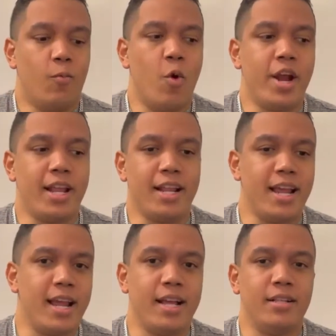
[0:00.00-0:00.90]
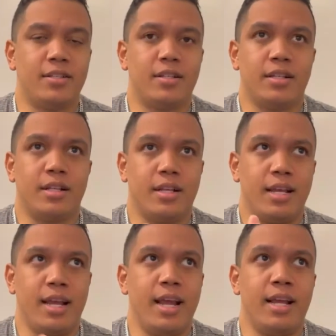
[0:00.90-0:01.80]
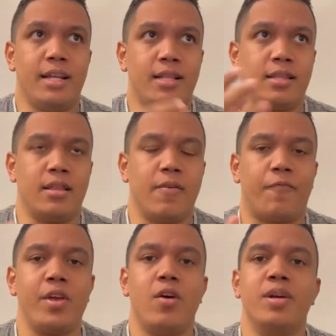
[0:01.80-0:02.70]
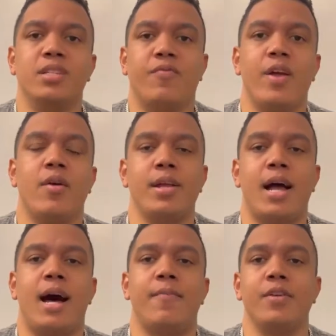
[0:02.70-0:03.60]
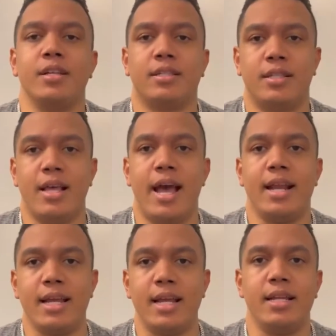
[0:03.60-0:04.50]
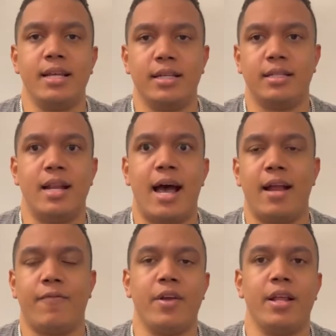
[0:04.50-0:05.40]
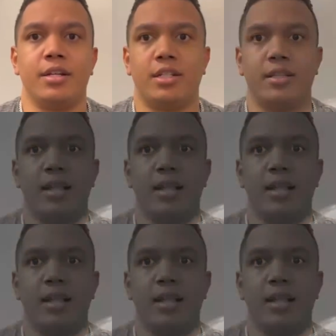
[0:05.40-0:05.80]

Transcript: when it ends, the film is very obvious that it is not finished,